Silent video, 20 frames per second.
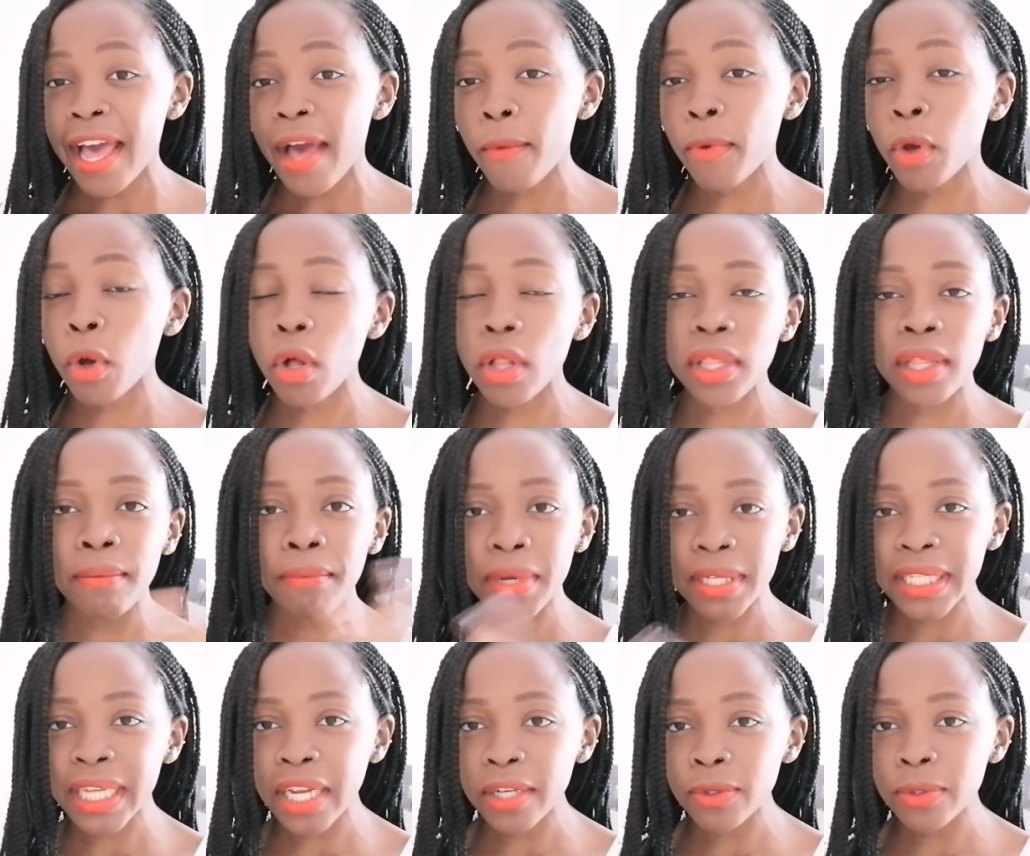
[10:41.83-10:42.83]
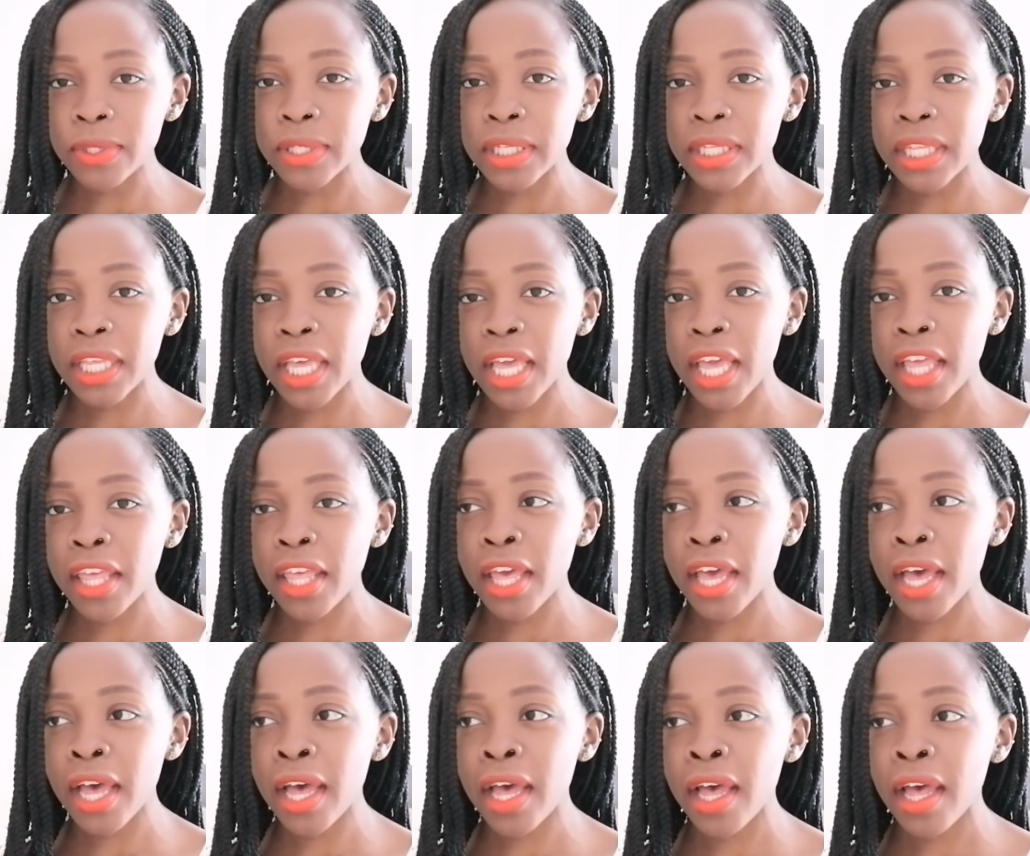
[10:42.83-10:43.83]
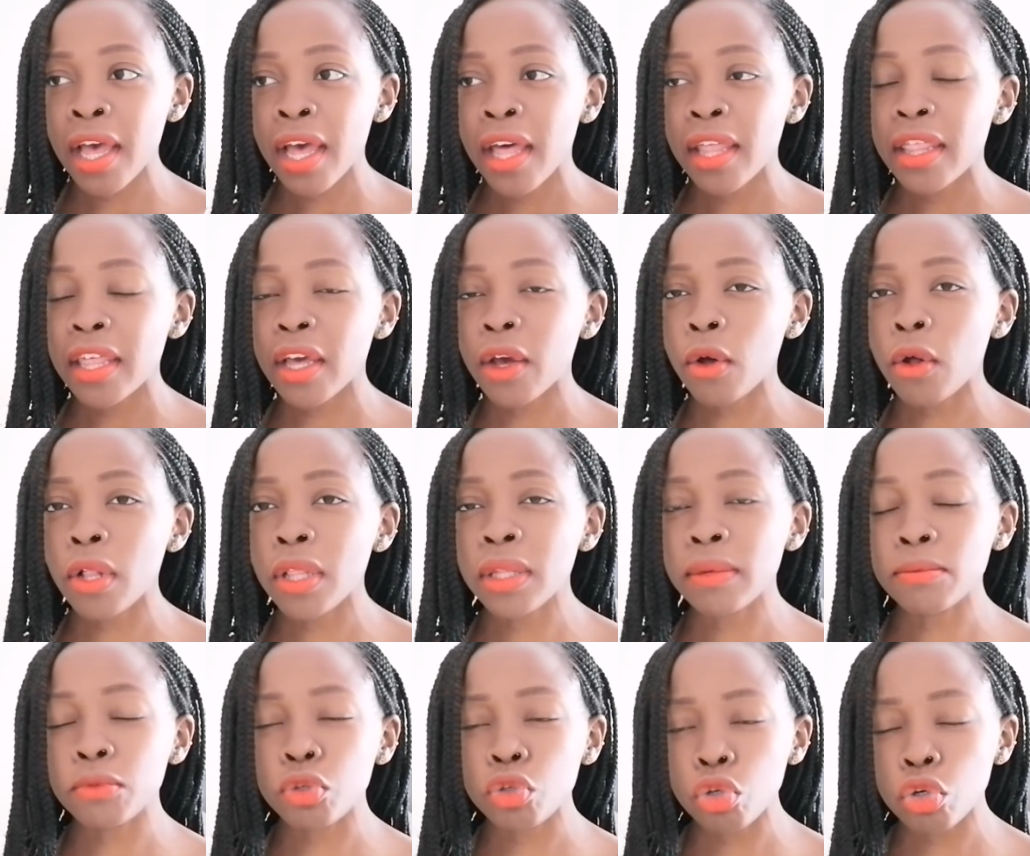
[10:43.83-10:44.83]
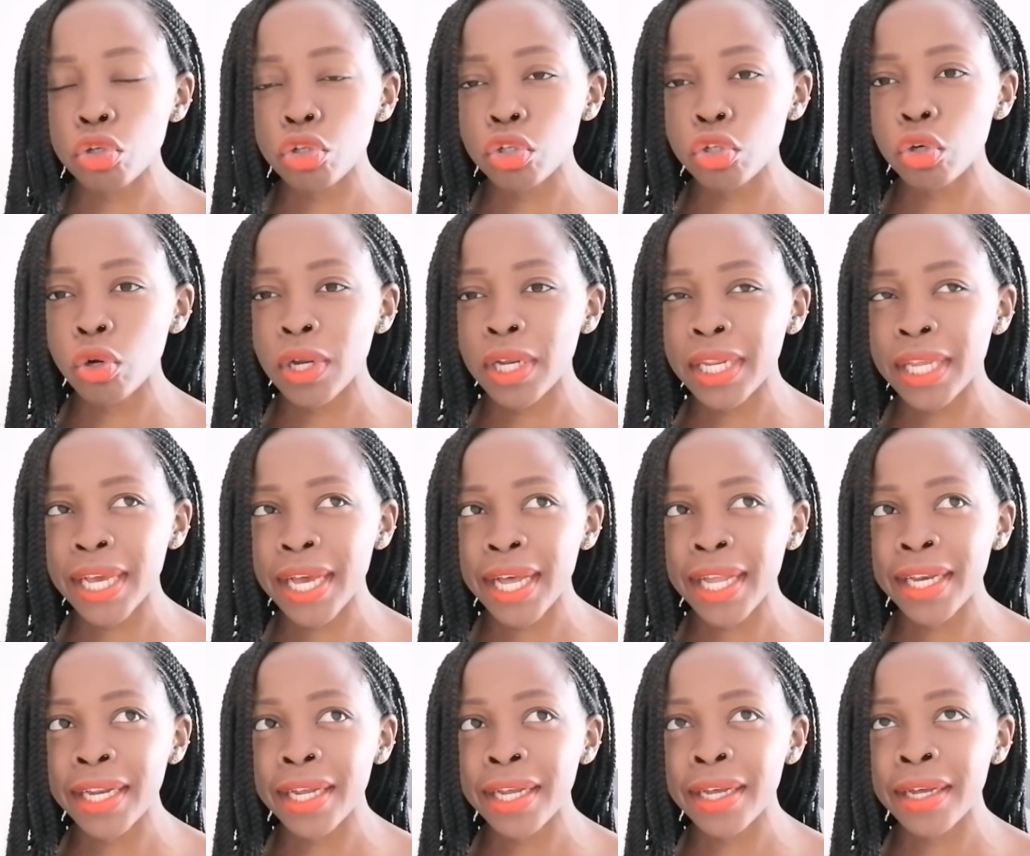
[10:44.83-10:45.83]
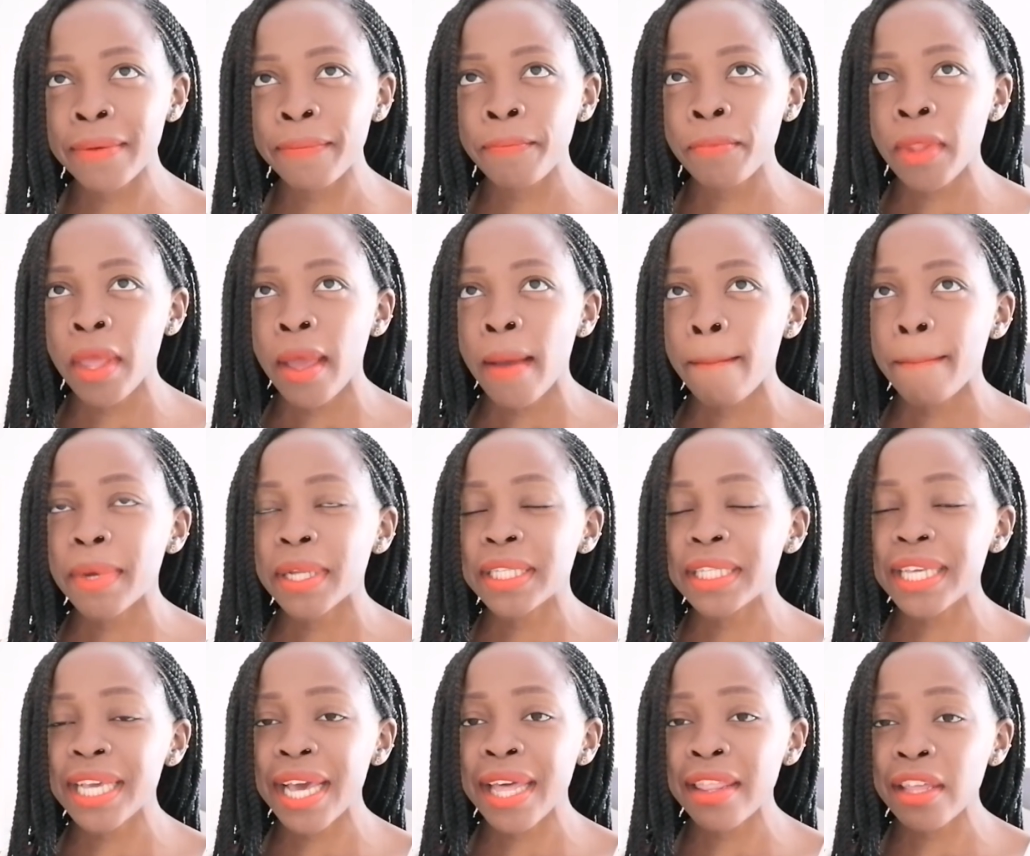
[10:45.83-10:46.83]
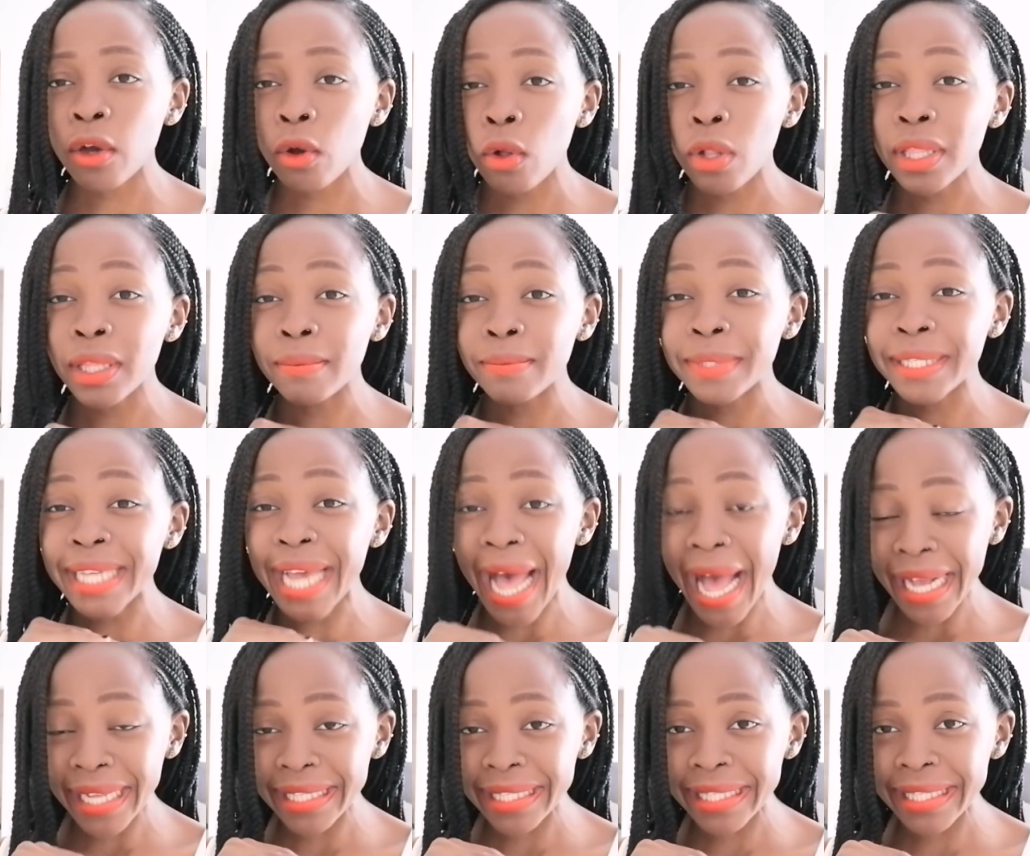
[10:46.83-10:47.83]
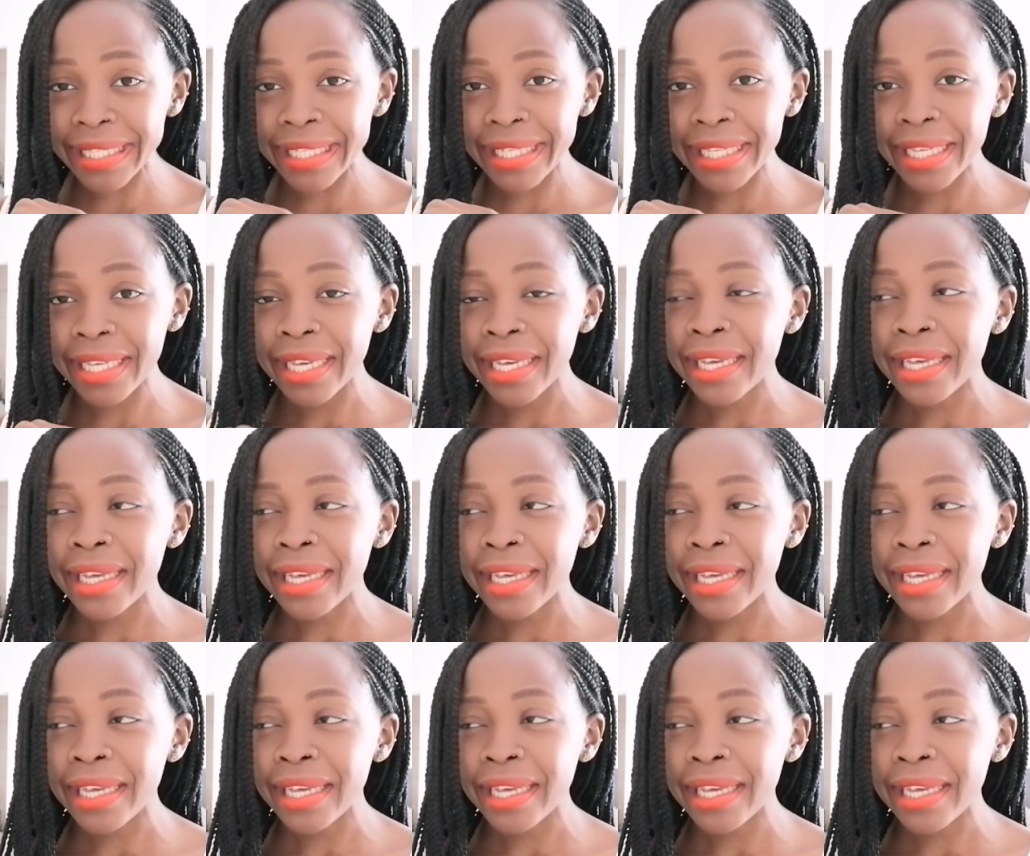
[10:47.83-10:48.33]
We call them matatus in Kenya. They call them trotro in Ghana, but here they call them taxi.